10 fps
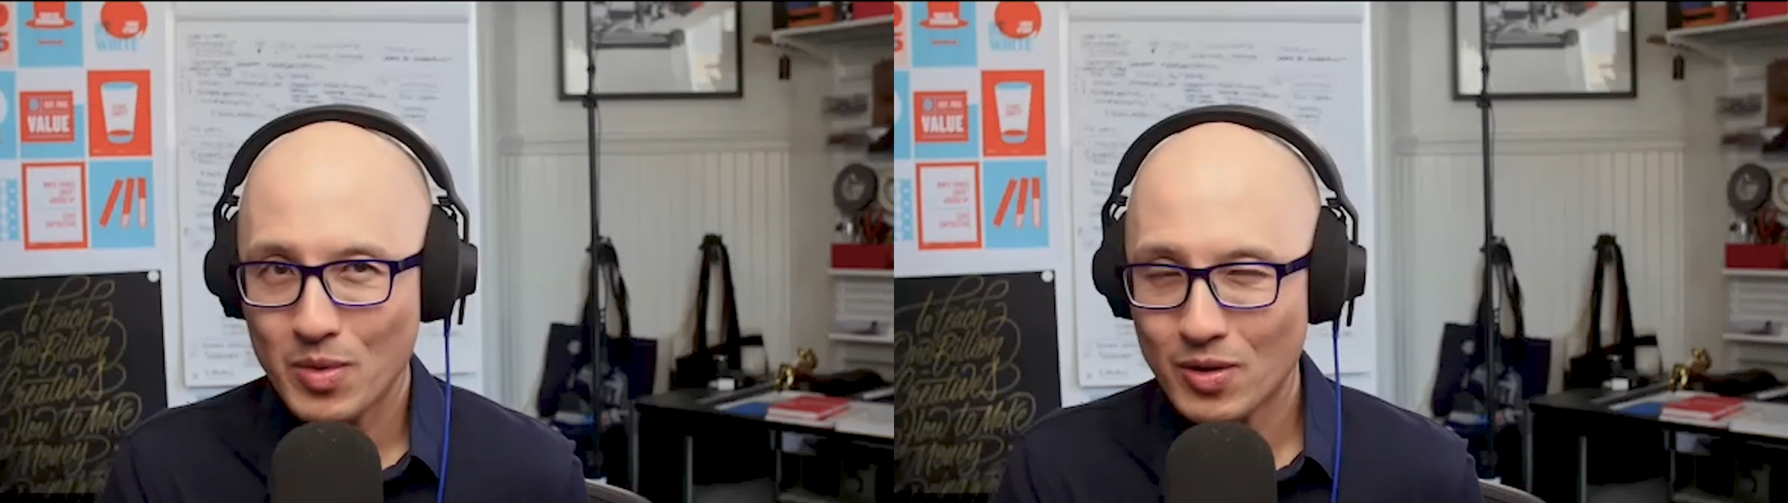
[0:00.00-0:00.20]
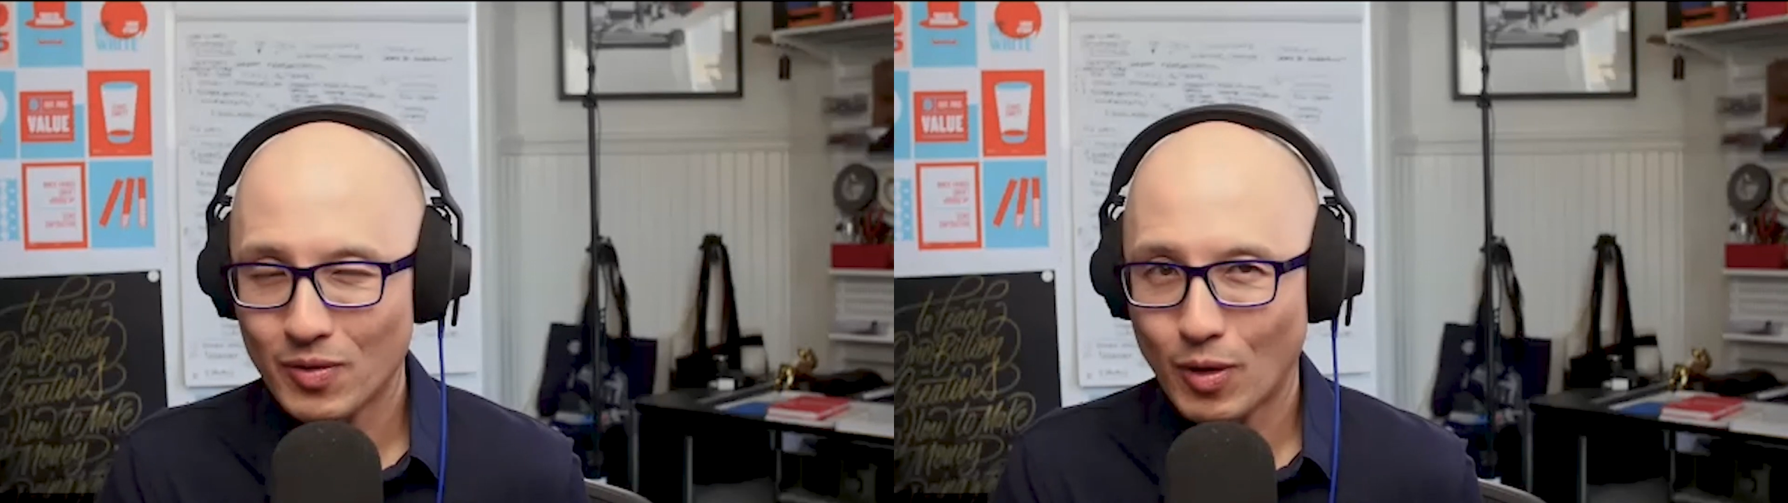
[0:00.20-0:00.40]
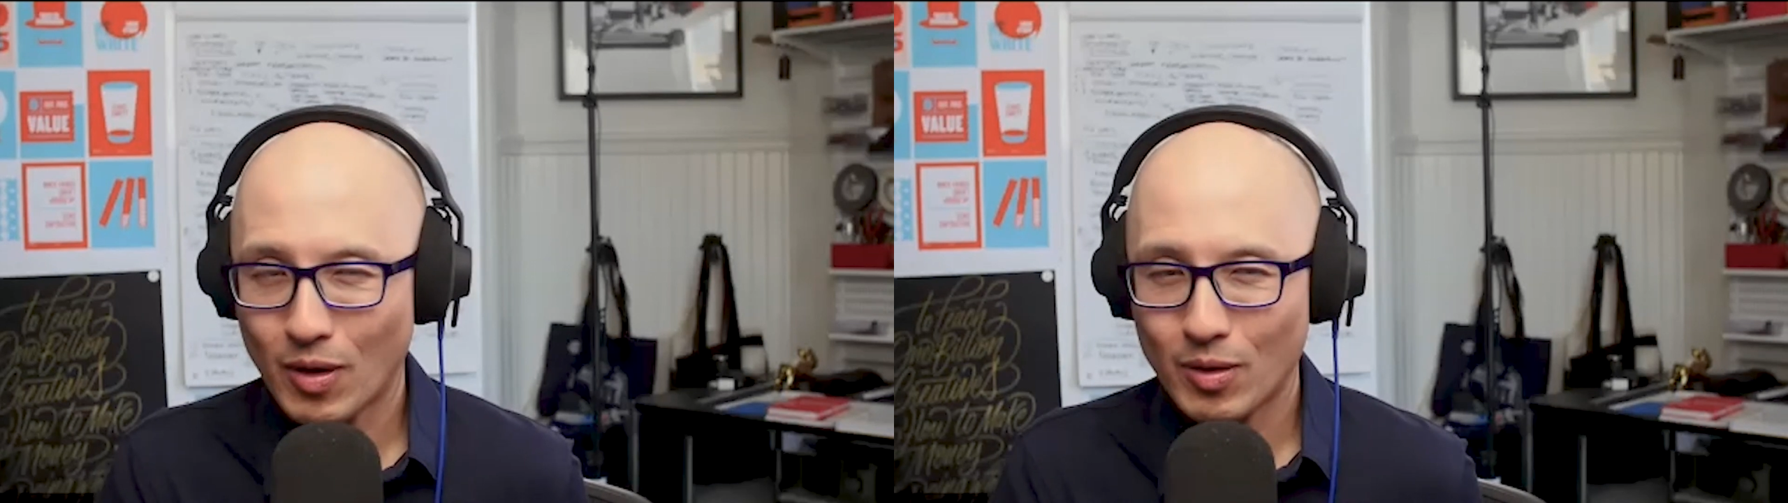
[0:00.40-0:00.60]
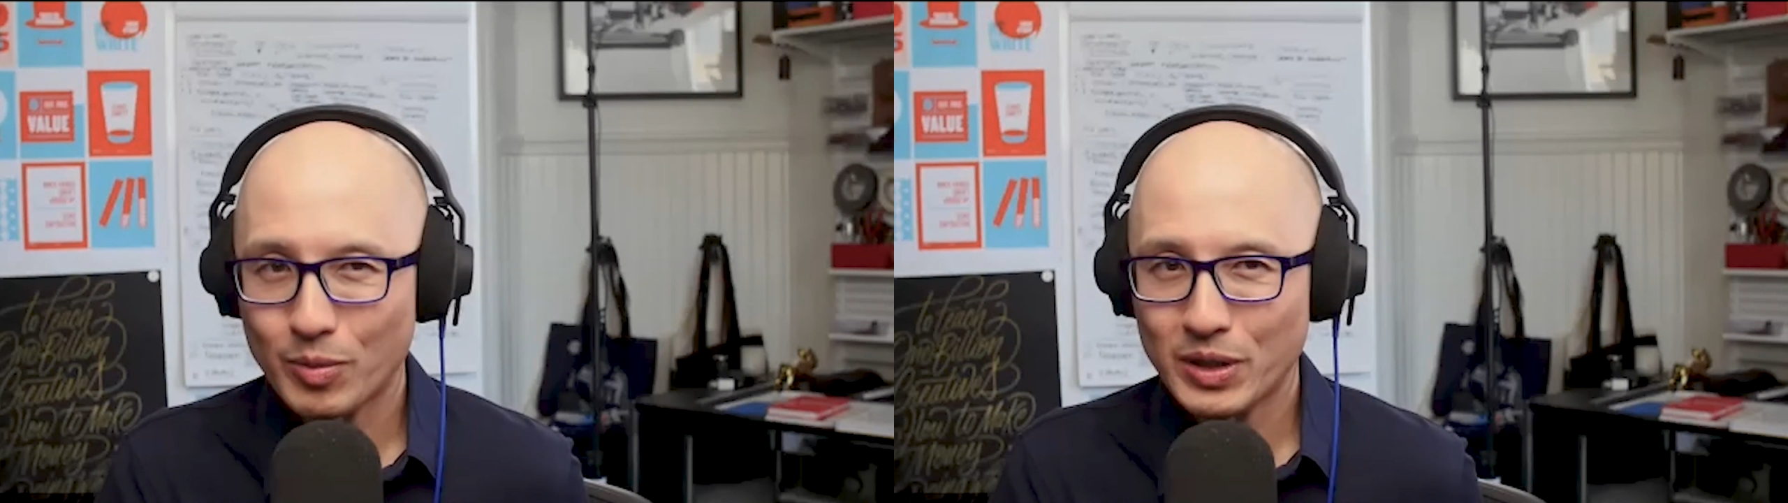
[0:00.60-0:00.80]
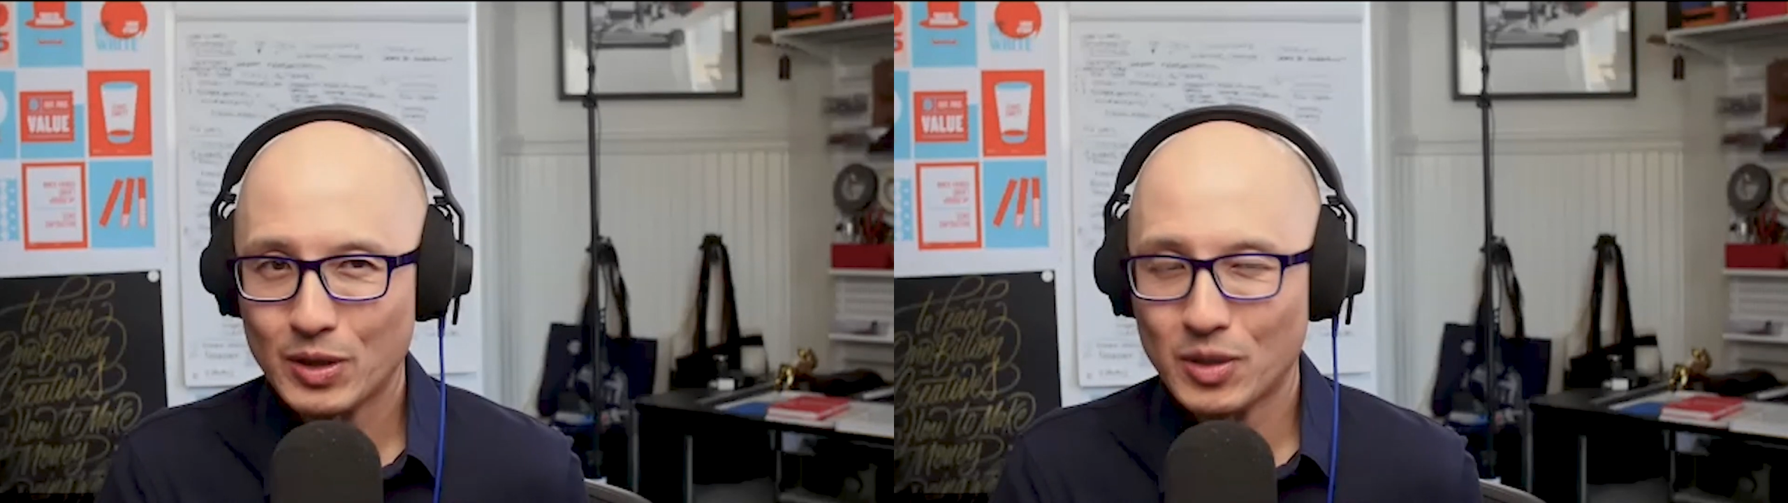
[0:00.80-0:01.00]
we moved
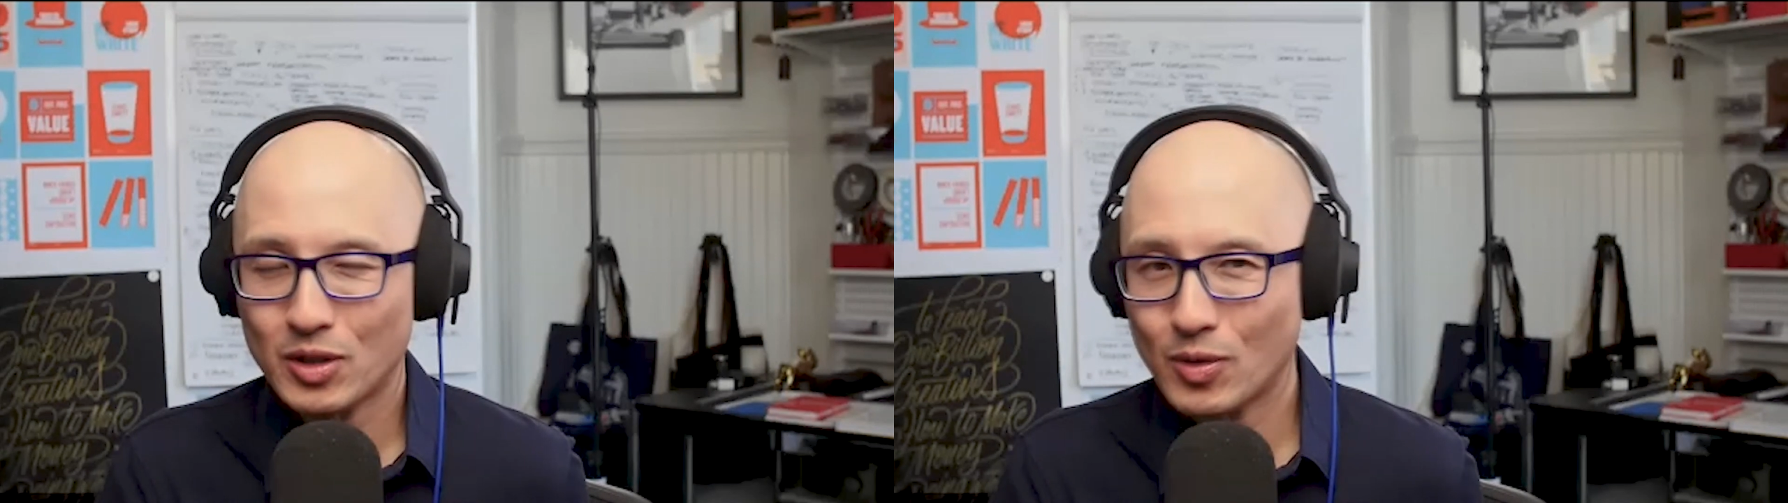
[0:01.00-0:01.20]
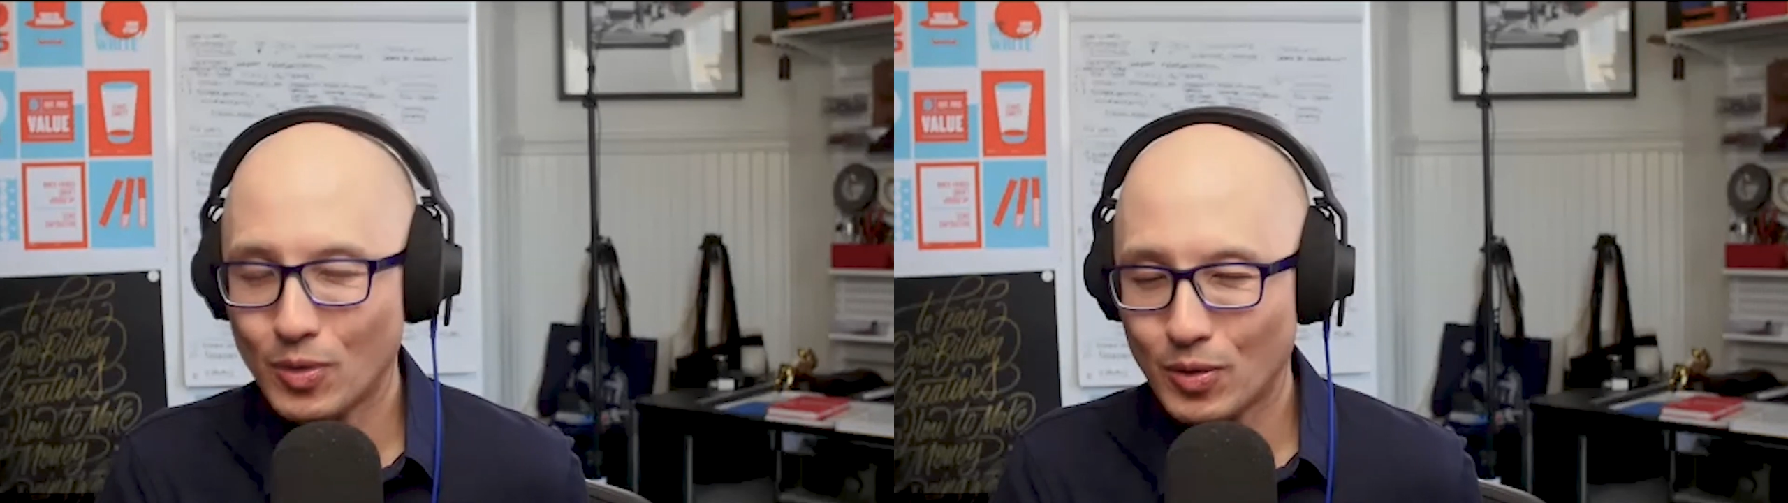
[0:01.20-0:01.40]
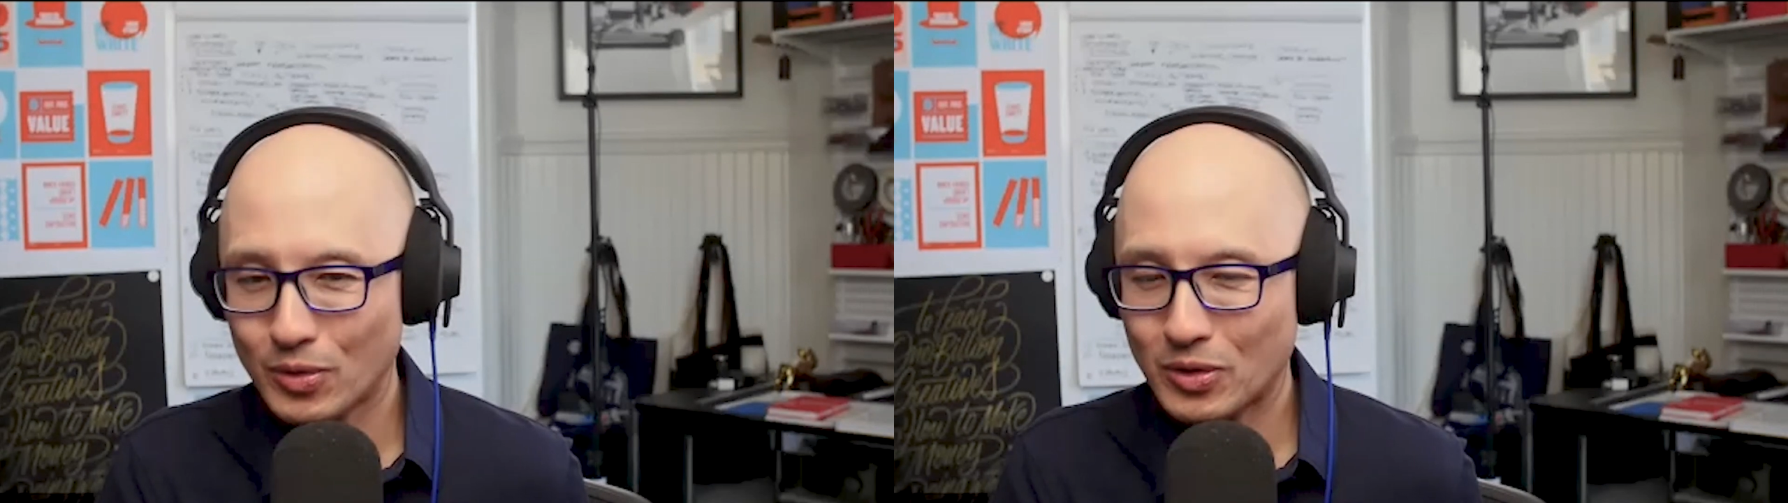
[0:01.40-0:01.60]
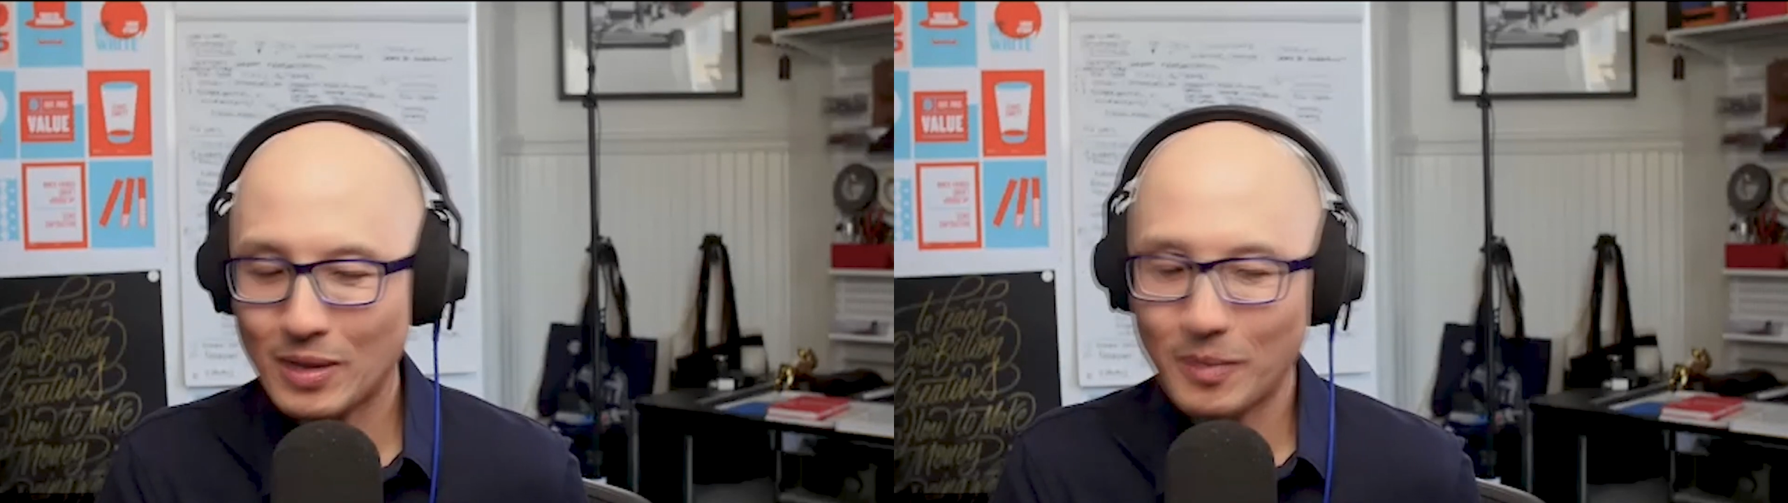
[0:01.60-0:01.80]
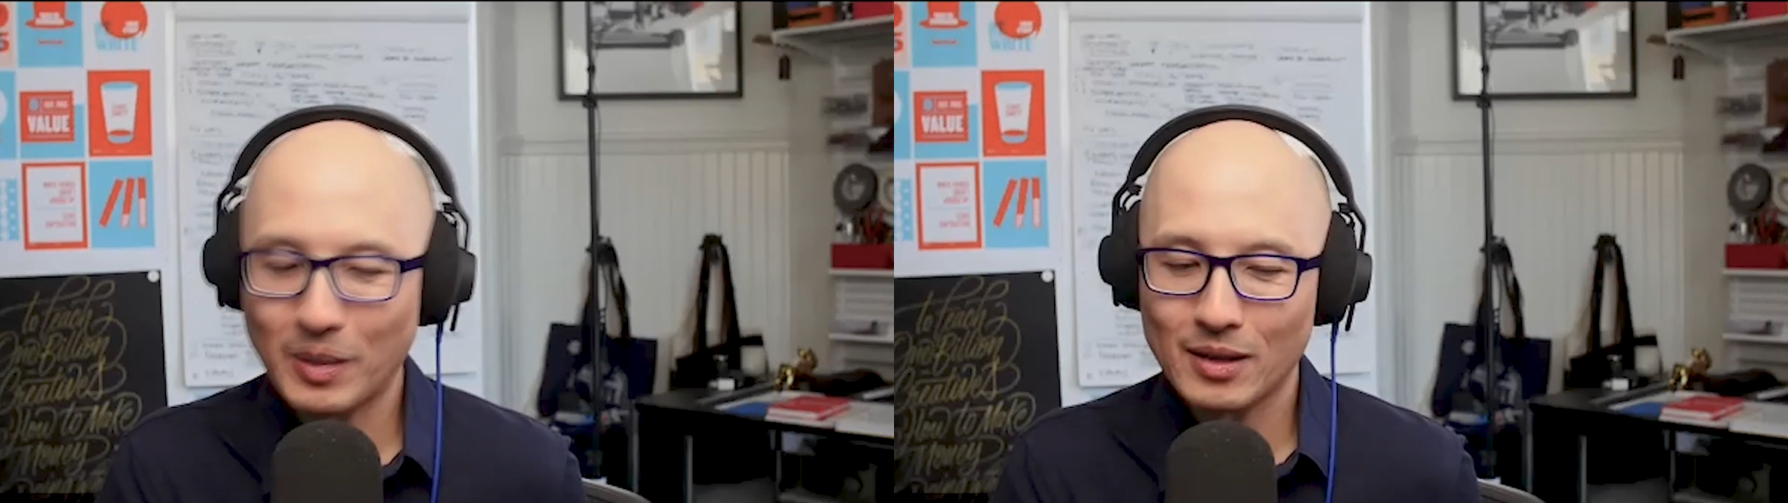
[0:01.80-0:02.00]
or we switched
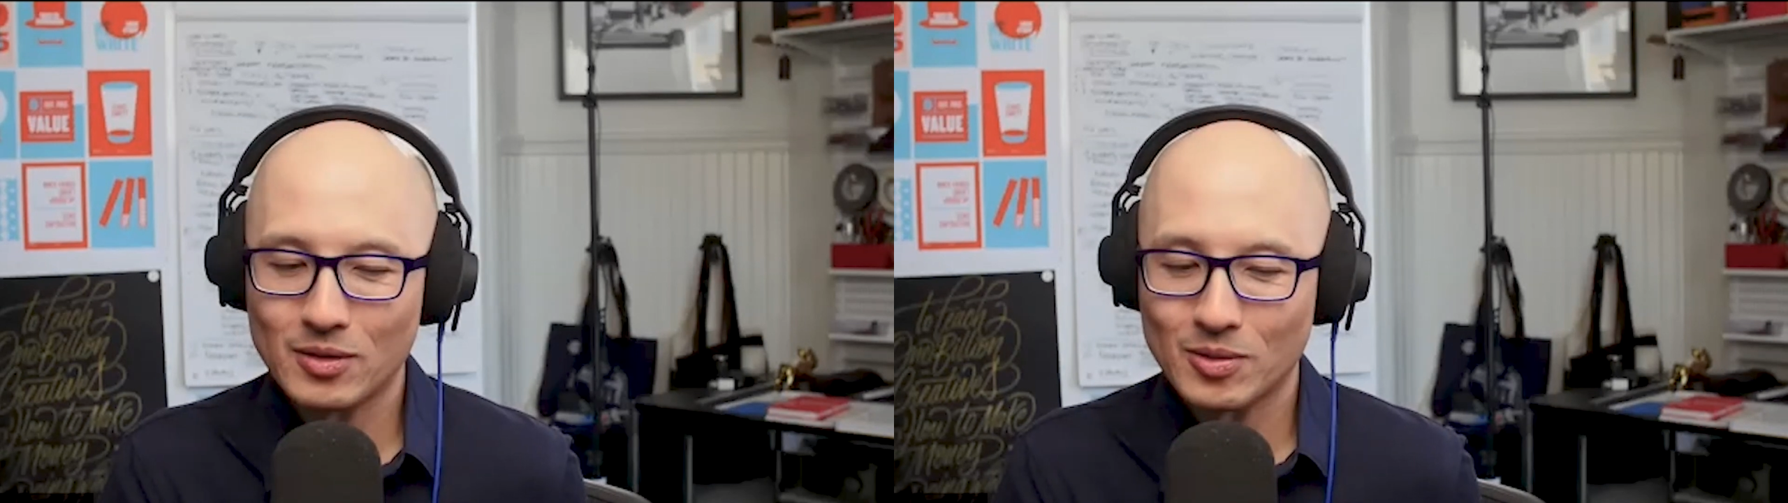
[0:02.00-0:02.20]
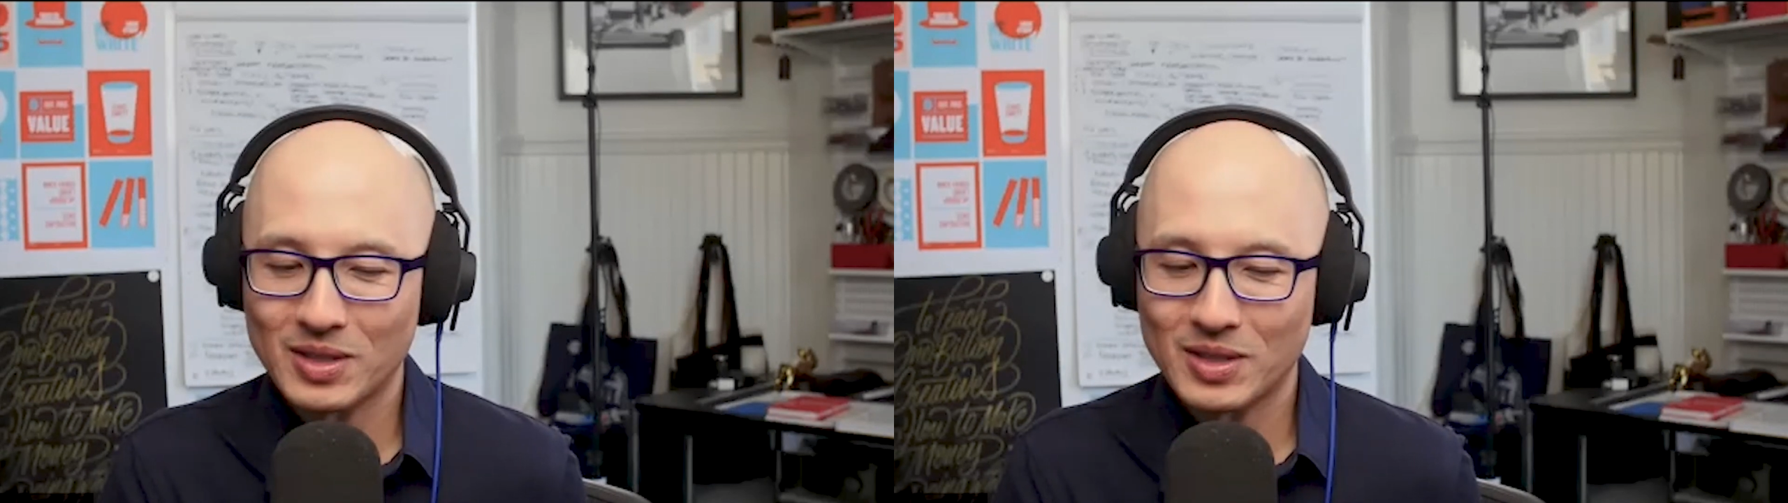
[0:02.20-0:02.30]
schools or something.